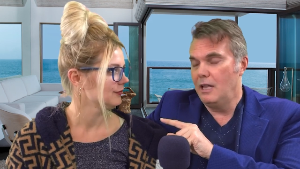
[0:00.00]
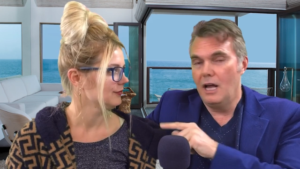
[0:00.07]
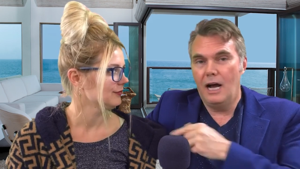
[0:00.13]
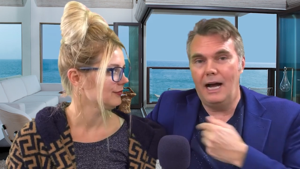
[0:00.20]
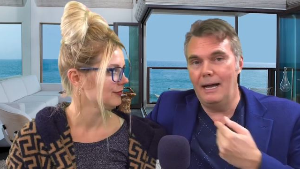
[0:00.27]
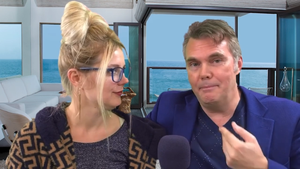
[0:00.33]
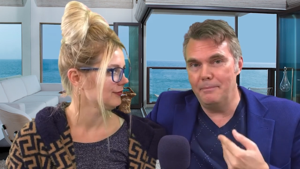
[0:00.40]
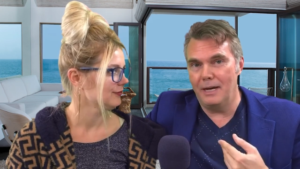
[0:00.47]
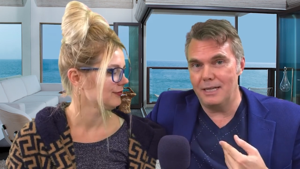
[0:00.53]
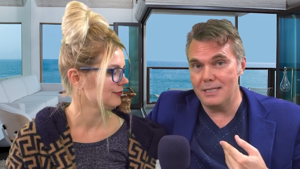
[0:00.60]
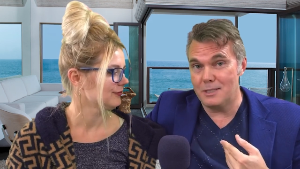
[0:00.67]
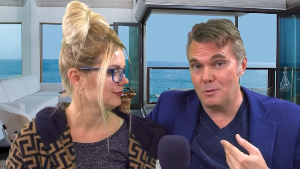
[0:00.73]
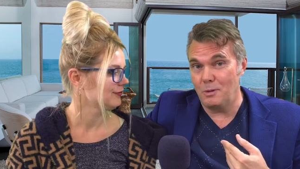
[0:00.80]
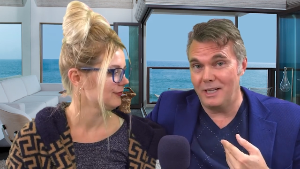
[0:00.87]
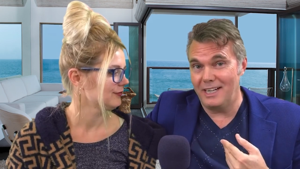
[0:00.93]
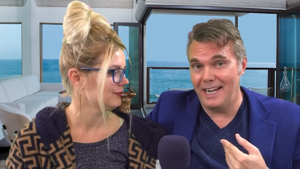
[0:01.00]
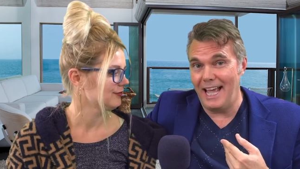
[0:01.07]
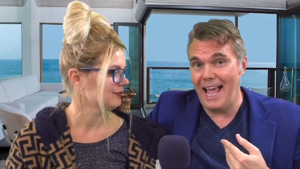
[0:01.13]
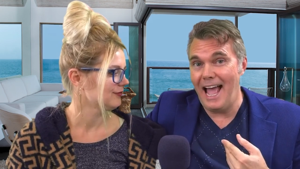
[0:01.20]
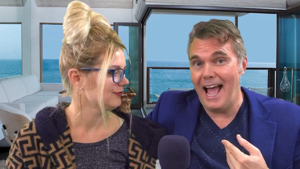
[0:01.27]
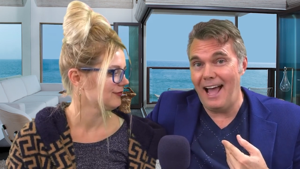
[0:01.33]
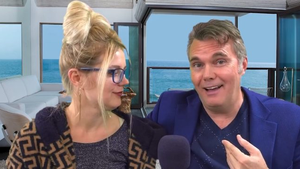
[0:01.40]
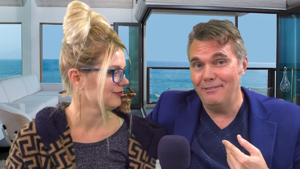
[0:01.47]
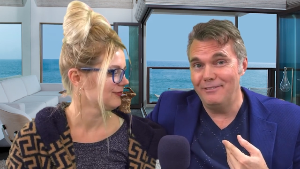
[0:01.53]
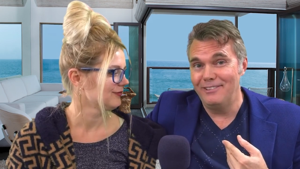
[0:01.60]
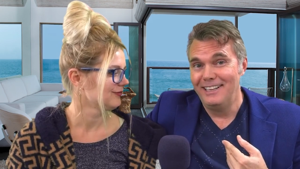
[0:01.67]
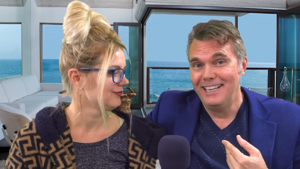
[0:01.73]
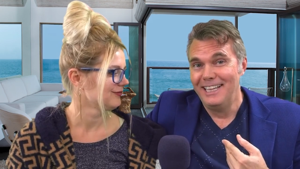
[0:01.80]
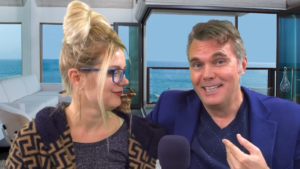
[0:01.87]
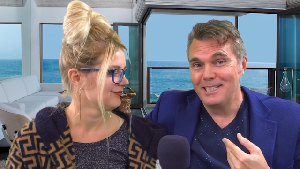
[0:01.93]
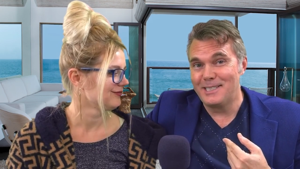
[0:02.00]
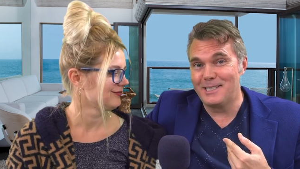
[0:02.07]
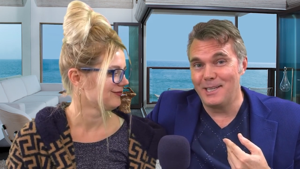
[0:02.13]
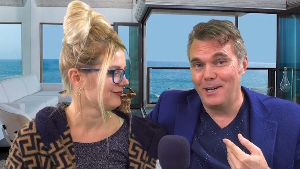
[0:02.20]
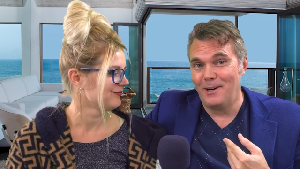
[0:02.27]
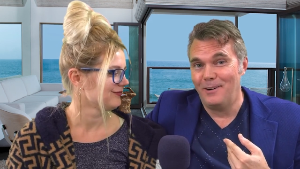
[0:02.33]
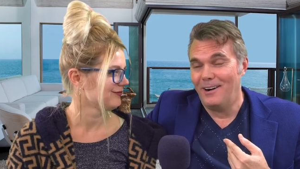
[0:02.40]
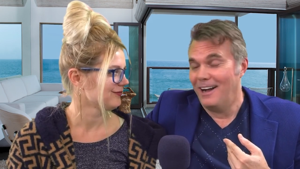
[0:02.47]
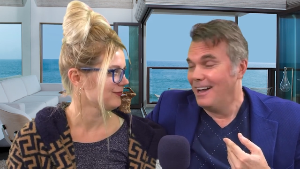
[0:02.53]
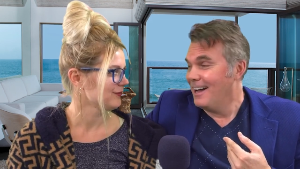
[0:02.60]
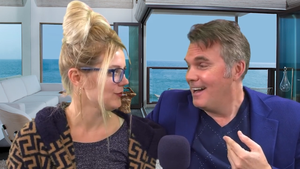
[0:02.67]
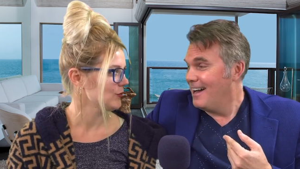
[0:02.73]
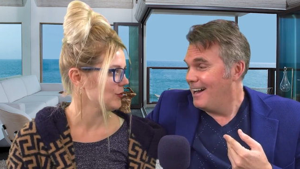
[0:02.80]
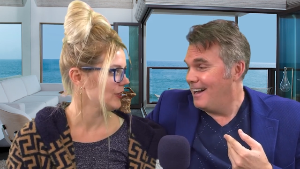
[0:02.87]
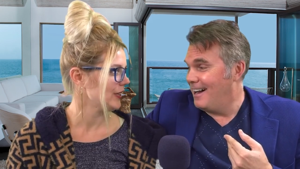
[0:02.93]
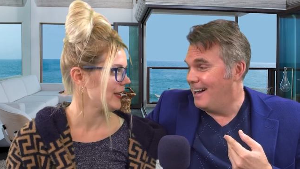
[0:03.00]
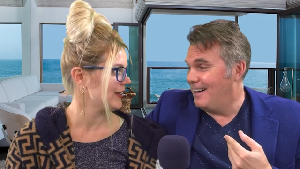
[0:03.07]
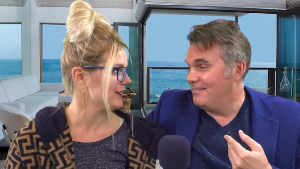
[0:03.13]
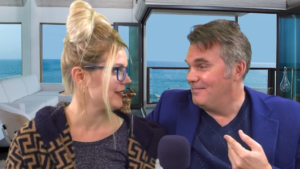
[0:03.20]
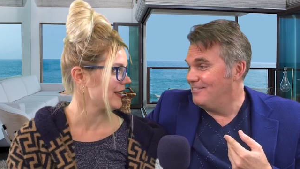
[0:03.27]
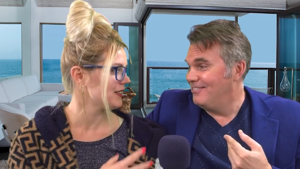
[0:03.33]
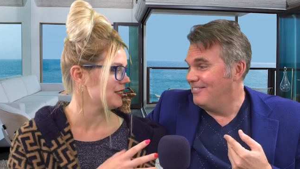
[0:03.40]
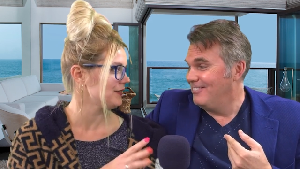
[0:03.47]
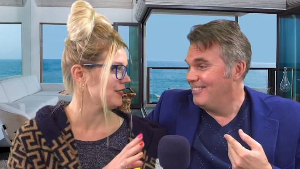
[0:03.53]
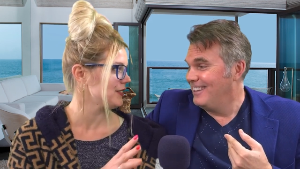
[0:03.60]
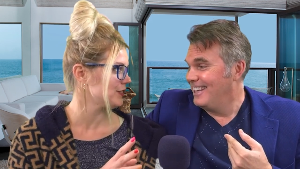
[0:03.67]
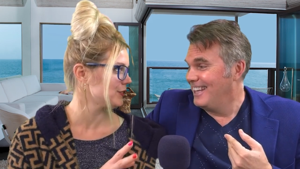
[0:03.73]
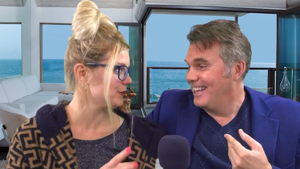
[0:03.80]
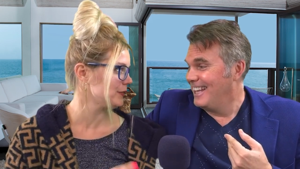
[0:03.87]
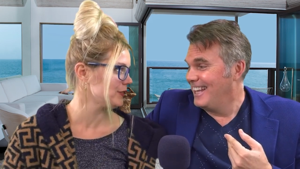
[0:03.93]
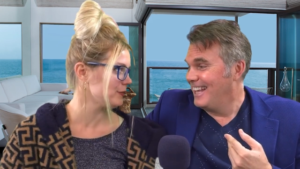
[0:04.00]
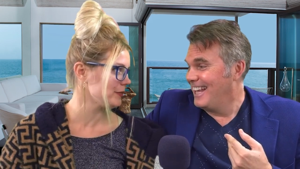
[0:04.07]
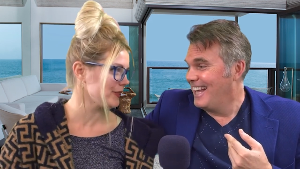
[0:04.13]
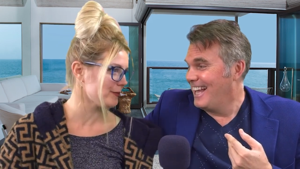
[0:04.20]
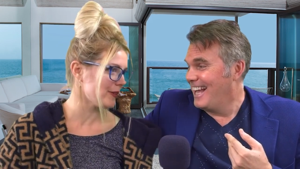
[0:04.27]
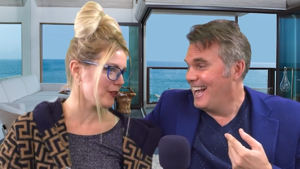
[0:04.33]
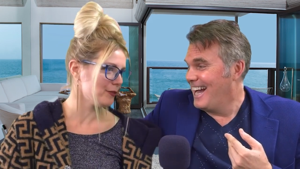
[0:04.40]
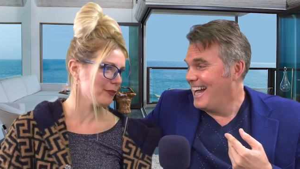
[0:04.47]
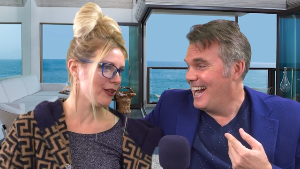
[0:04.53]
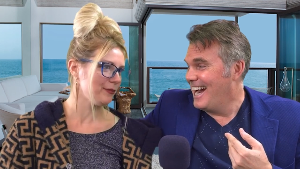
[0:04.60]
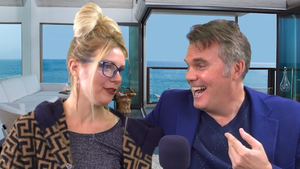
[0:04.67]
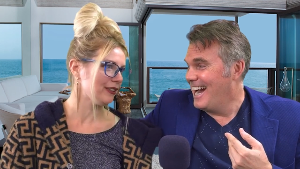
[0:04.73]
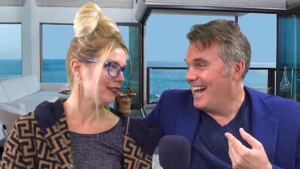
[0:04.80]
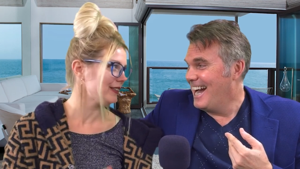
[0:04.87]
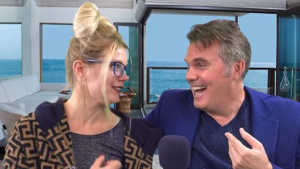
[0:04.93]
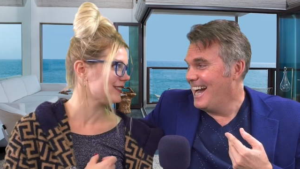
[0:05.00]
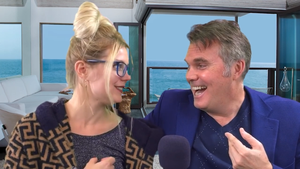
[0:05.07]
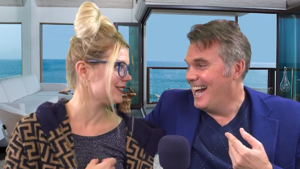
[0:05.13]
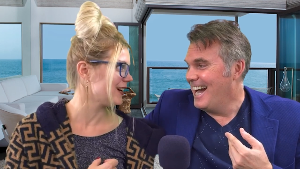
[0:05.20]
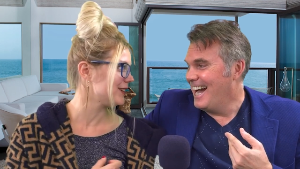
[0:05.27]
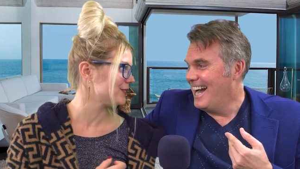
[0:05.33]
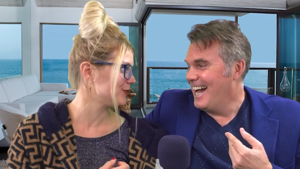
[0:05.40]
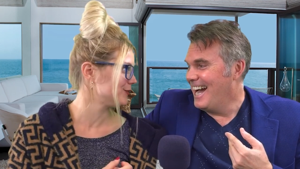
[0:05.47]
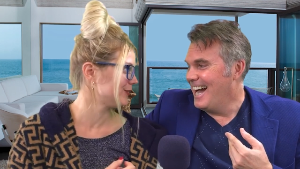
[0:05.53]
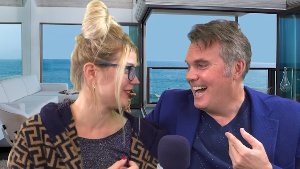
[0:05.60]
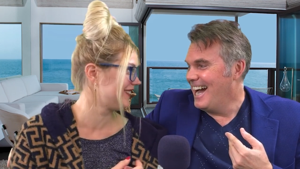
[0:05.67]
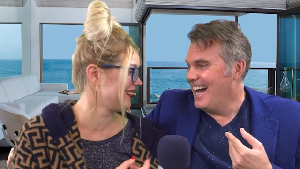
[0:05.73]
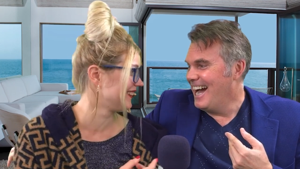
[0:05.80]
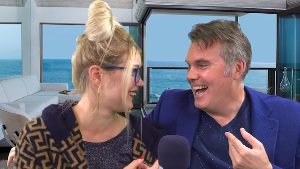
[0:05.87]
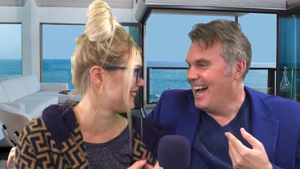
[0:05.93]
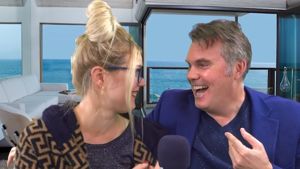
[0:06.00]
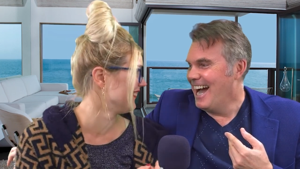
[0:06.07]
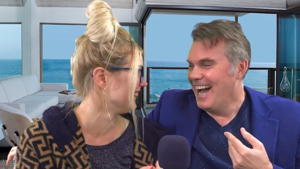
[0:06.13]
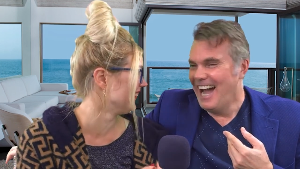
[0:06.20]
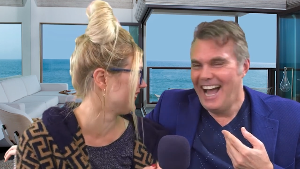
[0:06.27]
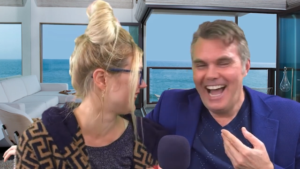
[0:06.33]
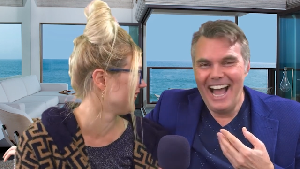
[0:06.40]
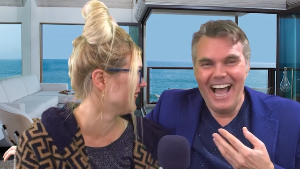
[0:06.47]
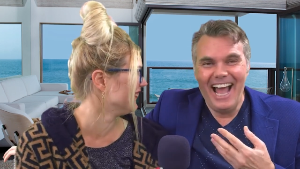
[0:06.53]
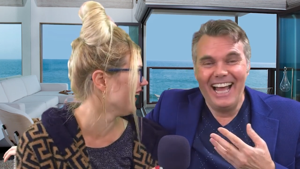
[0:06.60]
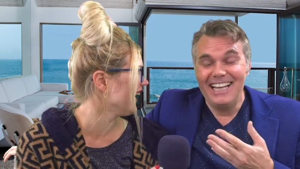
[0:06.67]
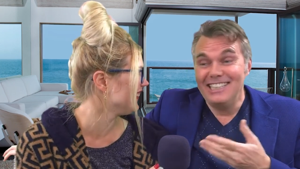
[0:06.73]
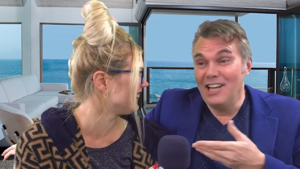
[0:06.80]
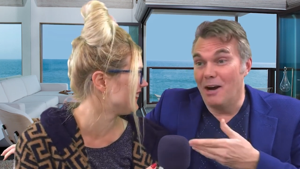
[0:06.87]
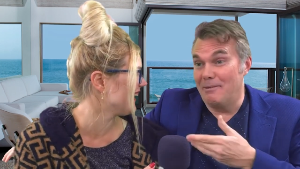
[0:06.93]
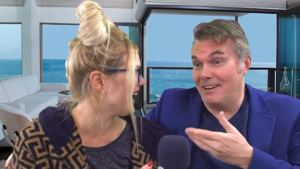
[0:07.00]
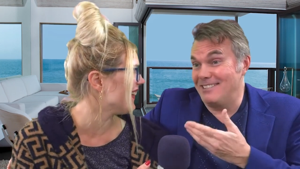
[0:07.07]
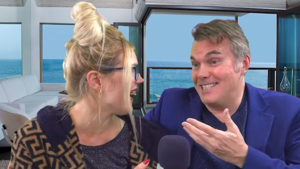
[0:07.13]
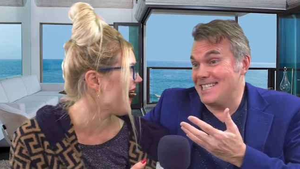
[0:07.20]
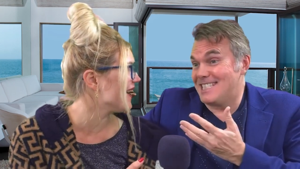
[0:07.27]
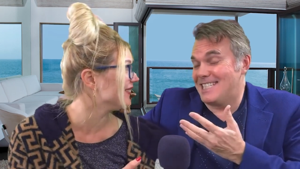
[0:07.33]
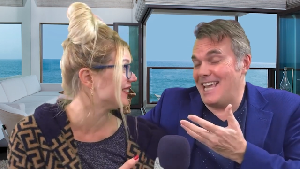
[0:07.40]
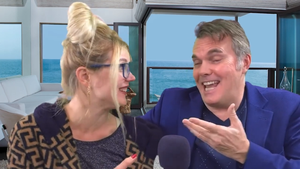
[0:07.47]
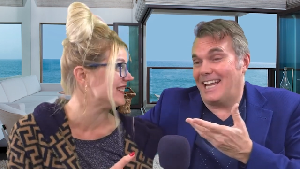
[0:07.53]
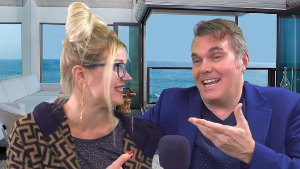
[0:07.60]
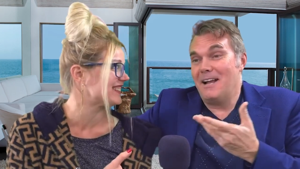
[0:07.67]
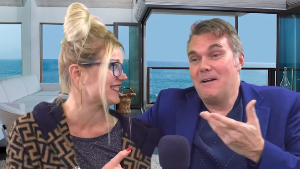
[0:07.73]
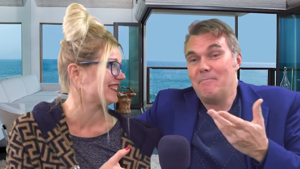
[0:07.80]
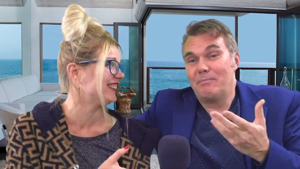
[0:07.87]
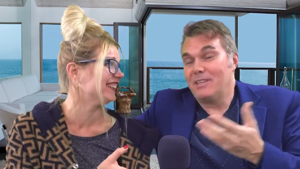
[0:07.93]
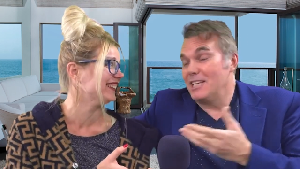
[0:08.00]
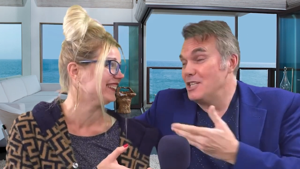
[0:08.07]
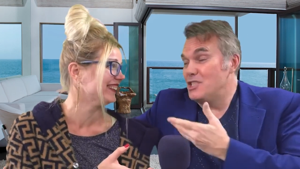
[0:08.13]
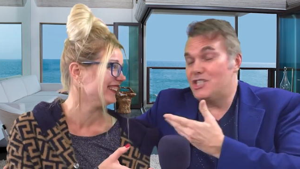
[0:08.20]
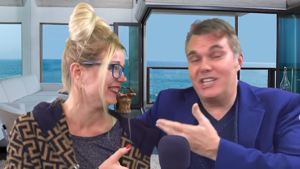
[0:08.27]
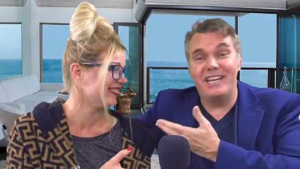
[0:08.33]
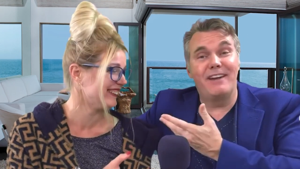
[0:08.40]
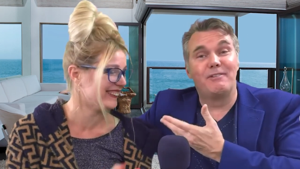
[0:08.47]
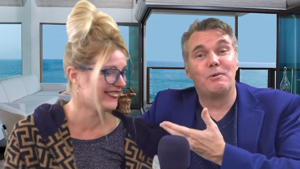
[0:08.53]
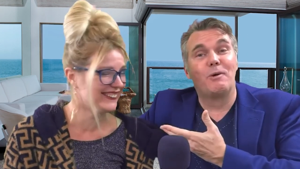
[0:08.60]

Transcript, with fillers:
Speaker 1: I'm minus 1.5. So...
Speaker 2: Okay, next video will be about my bikini size of what she wants to wear.
Speaker 1: No, I'm just saying, she never